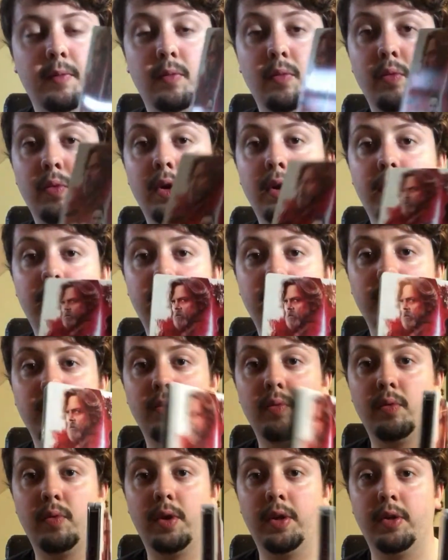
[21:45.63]
Really,
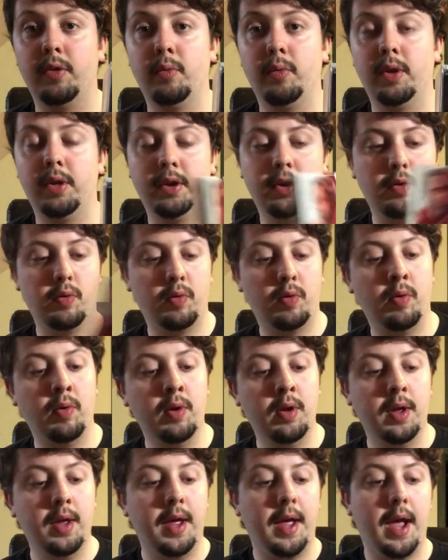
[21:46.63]
really, really cool.
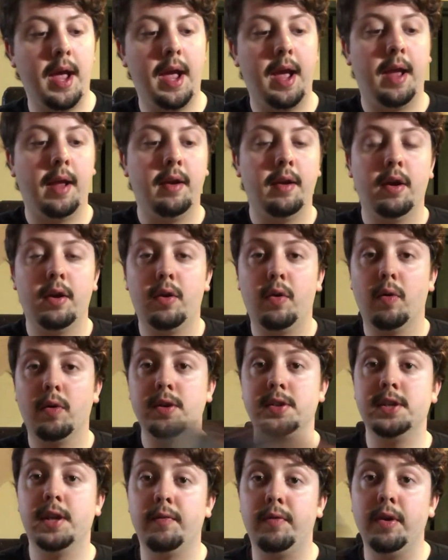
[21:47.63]
And of
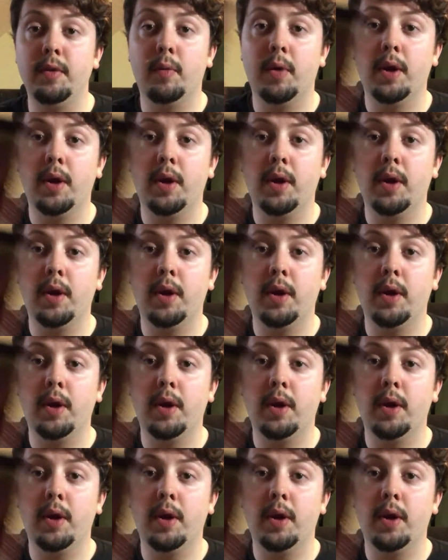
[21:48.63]
course, if you